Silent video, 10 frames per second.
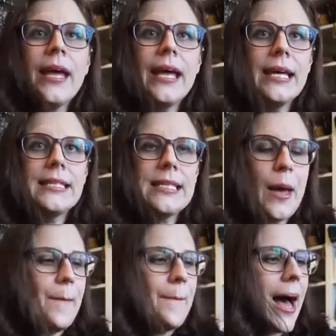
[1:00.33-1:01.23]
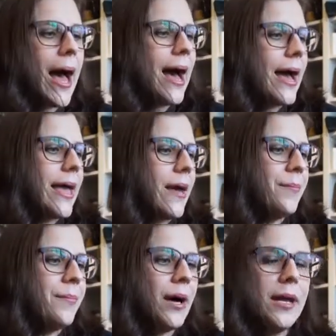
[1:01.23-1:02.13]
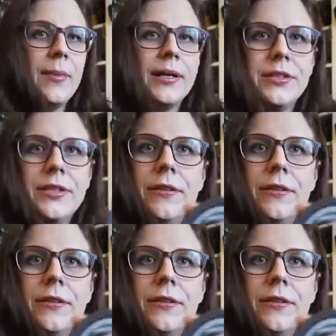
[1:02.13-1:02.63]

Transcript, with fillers: it's my body butter